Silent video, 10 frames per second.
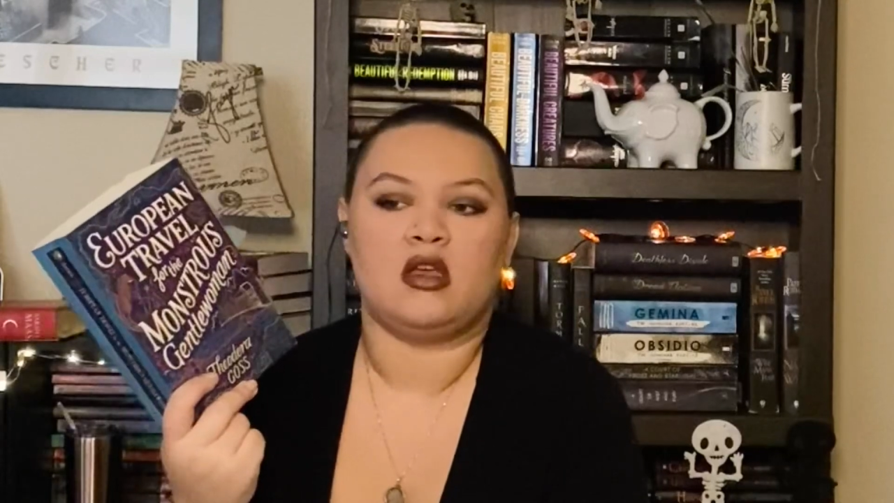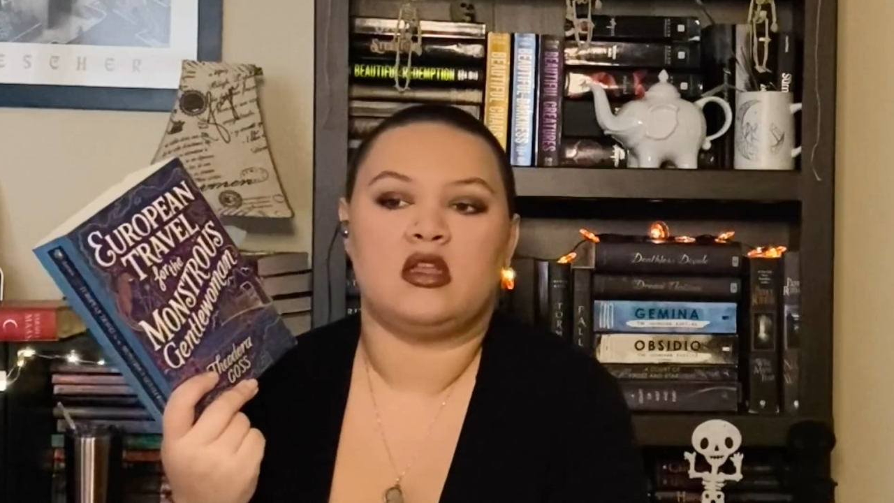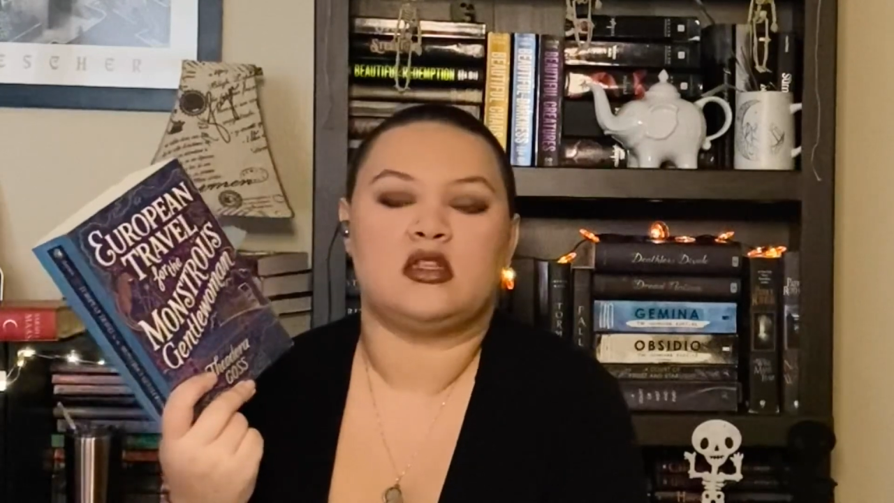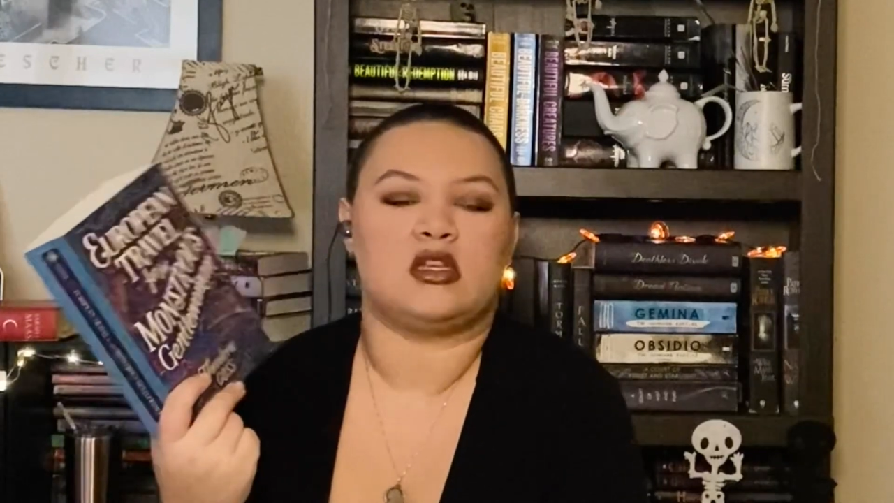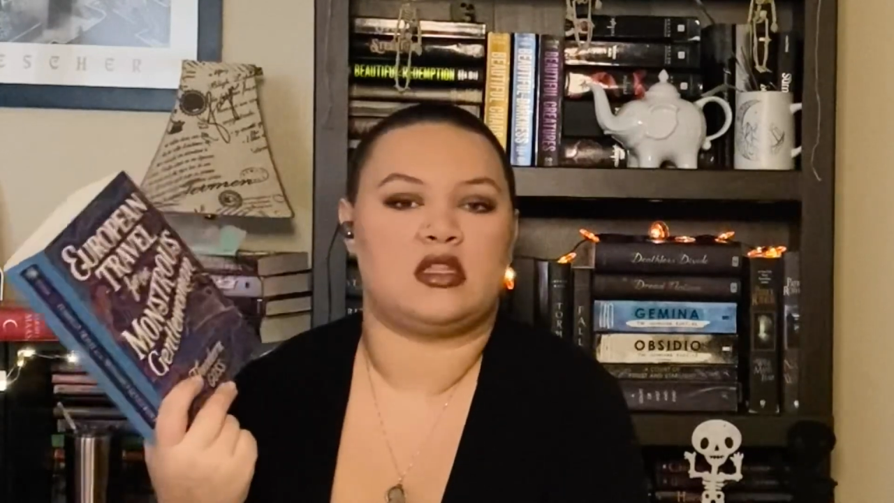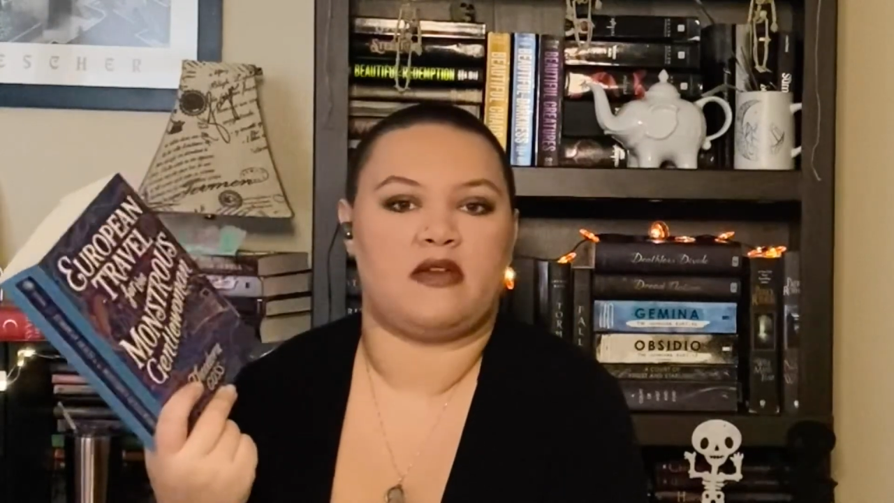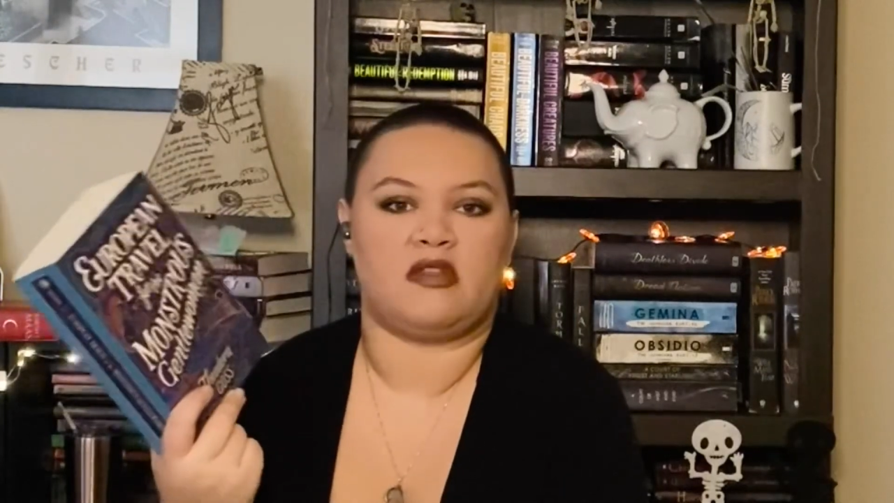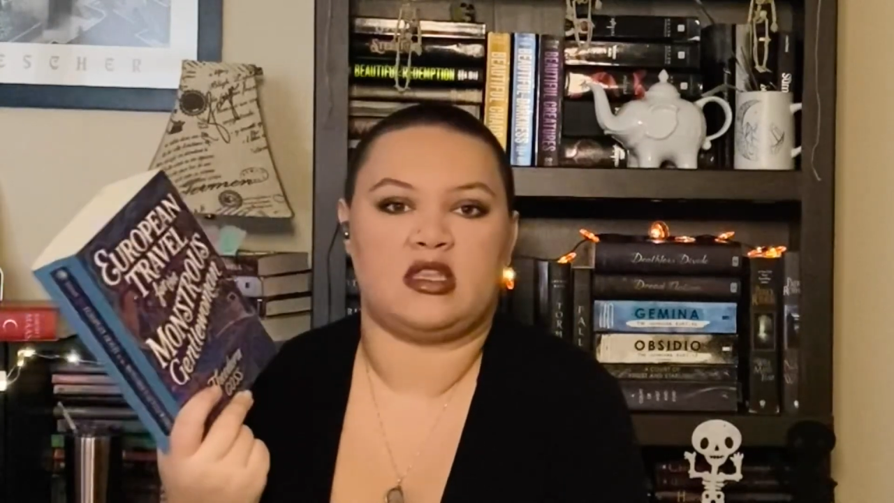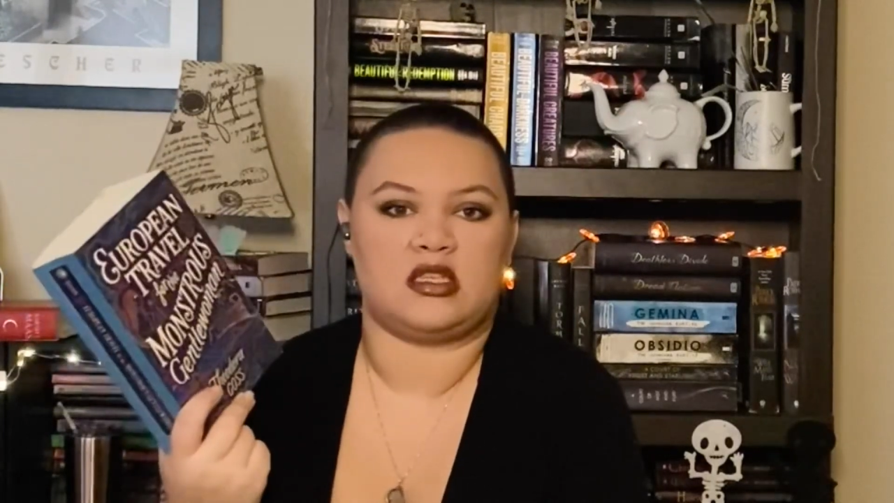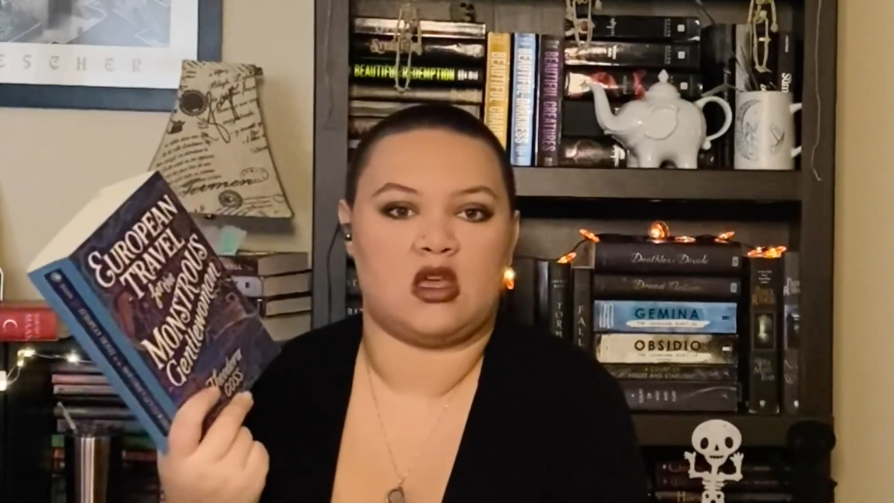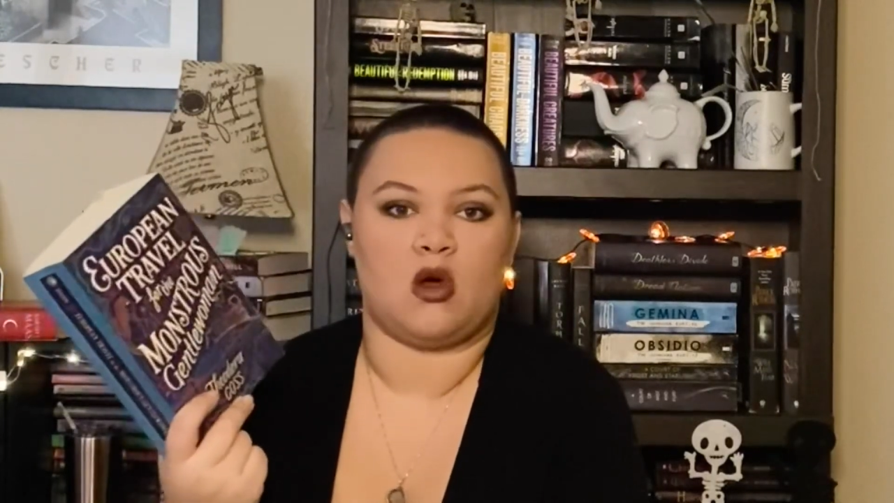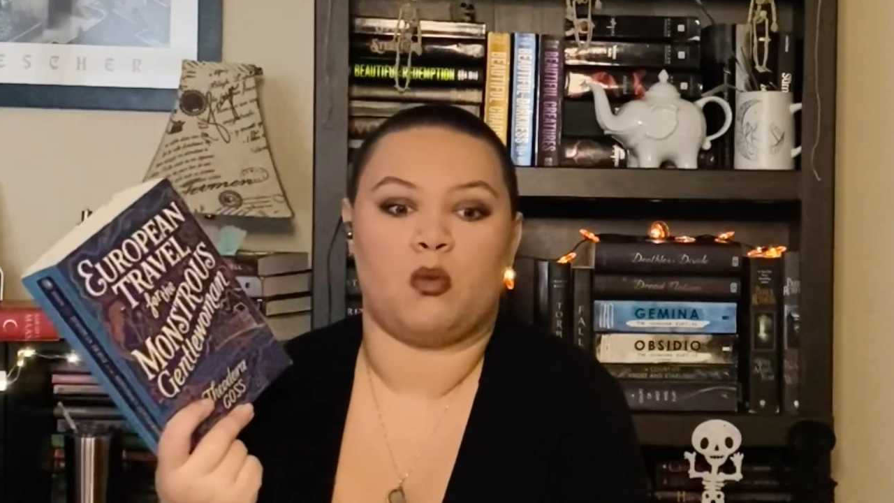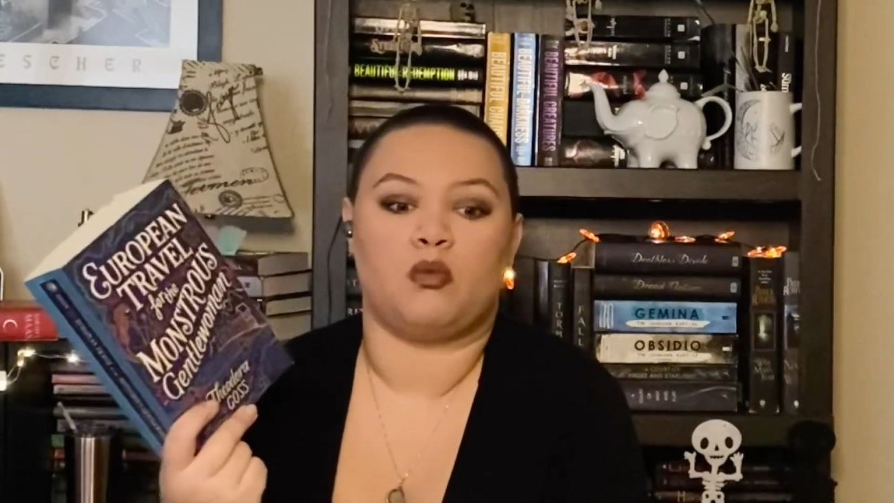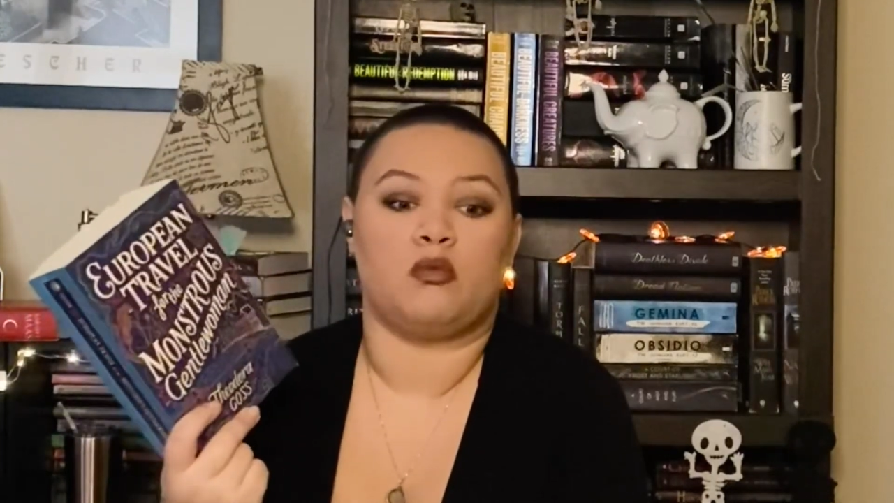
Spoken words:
to live at this home.